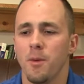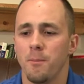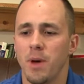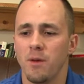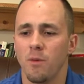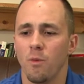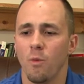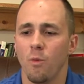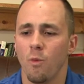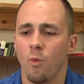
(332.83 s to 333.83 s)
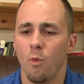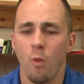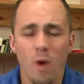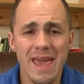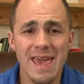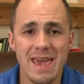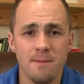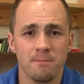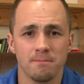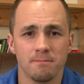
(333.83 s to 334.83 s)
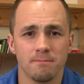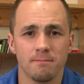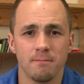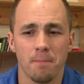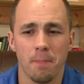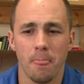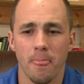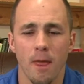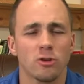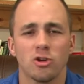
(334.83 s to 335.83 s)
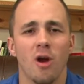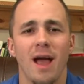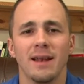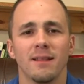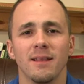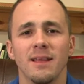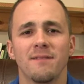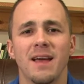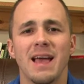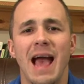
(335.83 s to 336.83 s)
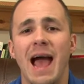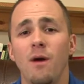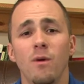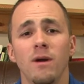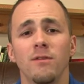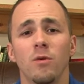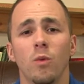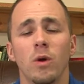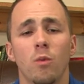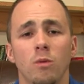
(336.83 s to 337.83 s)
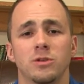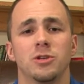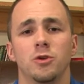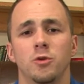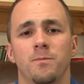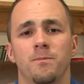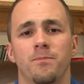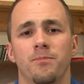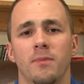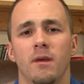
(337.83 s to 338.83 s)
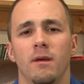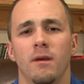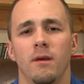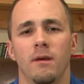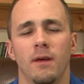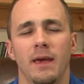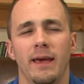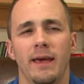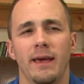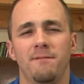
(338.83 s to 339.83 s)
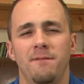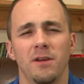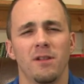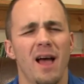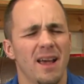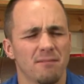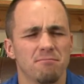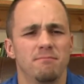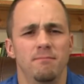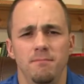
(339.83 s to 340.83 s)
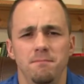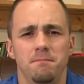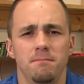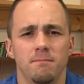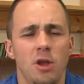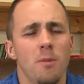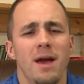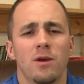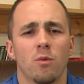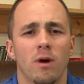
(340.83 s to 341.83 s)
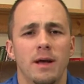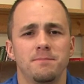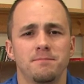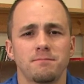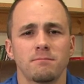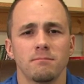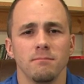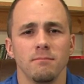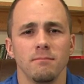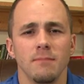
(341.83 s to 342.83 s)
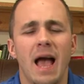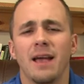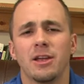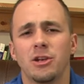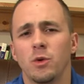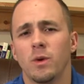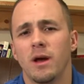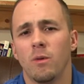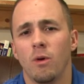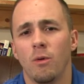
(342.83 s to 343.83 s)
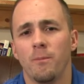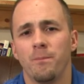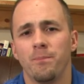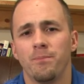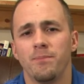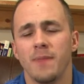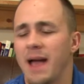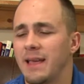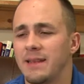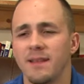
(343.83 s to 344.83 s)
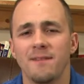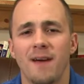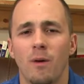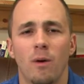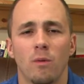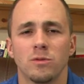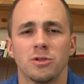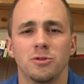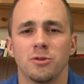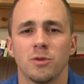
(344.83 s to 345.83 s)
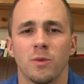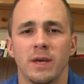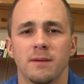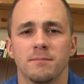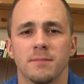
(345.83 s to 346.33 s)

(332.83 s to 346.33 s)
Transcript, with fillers: but we are trying to live however we want to and feel like no matter what, I can do what I want. I can live how I want to during the week.